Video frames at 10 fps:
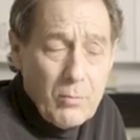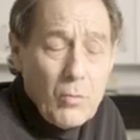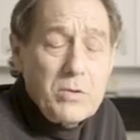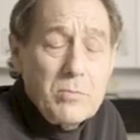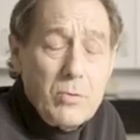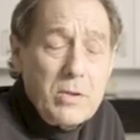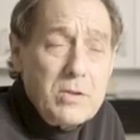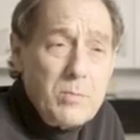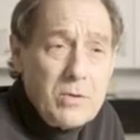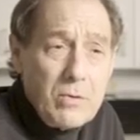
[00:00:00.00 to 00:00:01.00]
was a
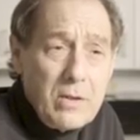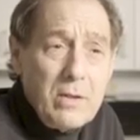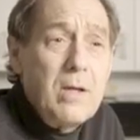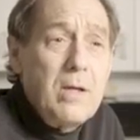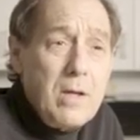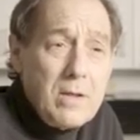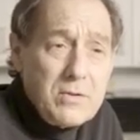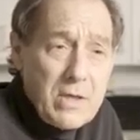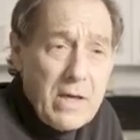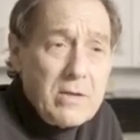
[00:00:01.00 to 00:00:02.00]
bridge between
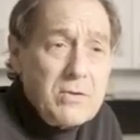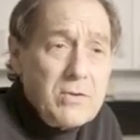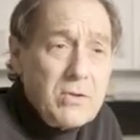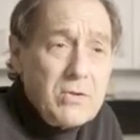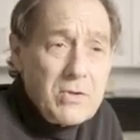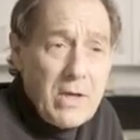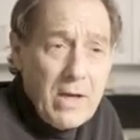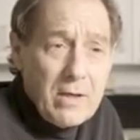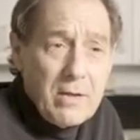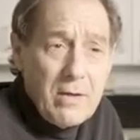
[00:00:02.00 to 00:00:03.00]
sciences
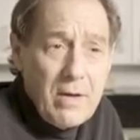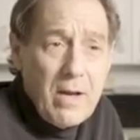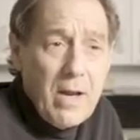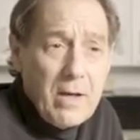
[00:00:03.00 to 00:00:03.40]
and